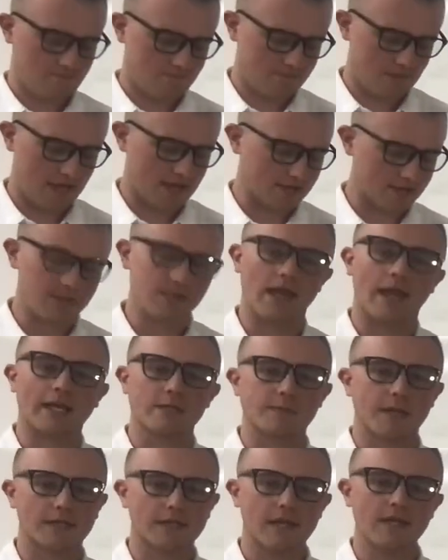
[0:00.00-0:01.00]
that is the
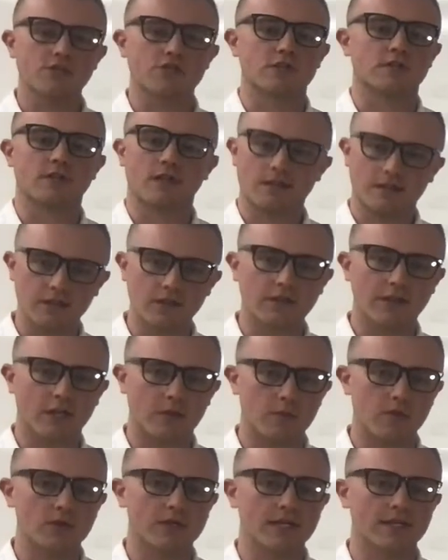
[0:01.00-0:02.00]
expectation. Clearly
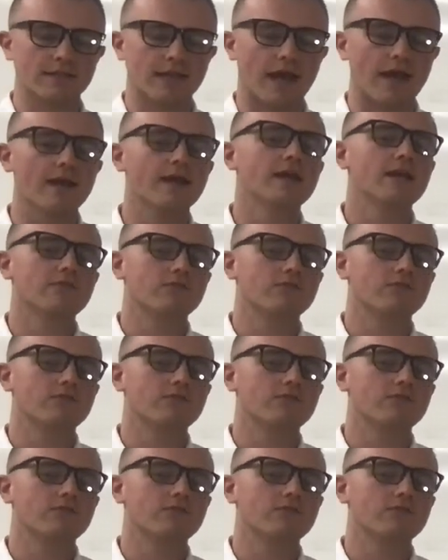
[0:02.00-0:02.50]
communicate that.